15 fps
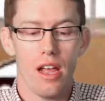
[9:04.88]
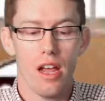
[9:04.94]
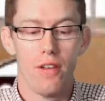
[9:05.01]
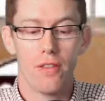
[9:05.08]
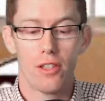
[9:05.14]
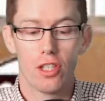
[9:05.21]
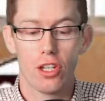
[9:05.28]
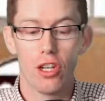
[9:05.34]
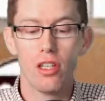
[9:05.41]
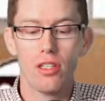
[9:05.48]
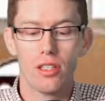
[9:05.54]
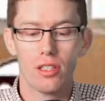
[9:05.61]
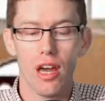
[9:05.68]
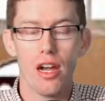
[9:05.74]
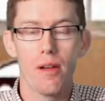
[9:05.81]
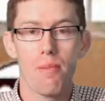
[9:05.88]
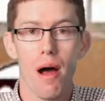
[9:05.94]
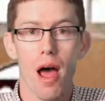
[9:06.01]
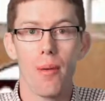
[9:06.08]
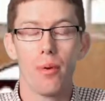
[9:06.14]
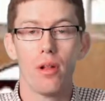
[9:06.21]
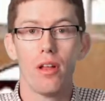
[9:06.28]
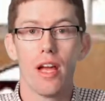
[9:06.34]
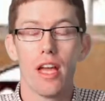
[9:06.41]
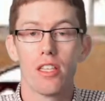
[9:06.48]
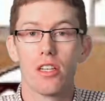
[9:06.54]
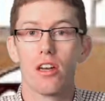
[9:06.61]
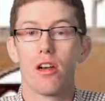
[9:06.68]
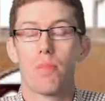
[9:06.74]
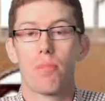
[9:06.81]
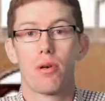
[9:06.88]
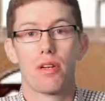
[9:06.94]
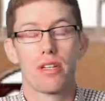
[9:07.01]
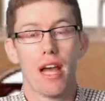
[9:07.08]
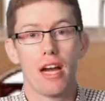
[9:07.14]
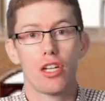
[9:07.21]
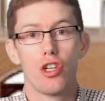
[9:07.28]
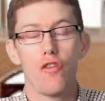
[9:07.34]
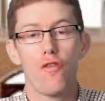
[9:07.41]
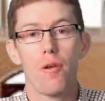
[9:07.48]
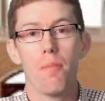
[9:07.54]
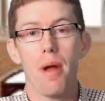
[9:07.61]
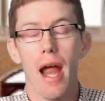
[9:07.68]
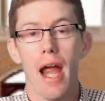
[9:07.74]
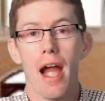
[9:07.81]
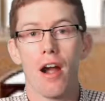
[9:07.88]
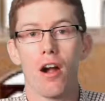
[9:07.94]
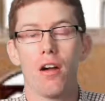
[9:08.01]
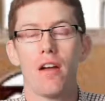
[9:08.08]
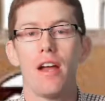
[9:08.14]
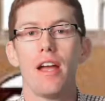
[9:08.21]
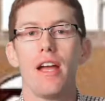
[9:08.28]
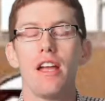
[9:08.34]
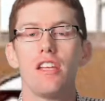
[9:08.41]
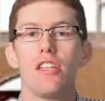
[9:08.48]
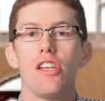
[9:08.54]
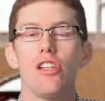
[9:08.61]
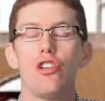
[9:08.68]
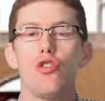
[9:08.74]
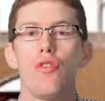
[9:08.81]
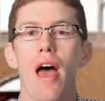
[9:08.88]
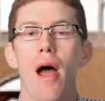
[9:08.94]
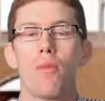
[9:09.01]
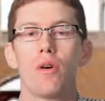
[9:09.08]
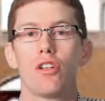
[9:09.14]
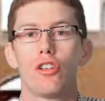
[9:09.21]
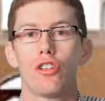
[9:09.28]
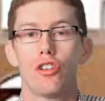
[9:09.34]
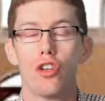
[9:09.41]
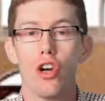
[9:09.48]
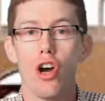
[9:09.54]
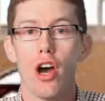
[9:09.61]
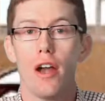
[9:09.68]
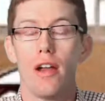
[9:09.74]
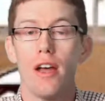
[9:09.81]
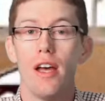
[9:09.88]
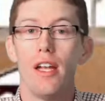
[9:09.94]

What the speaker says: if it's a good study Bible, it's going to protect you from error and teach you that which is good.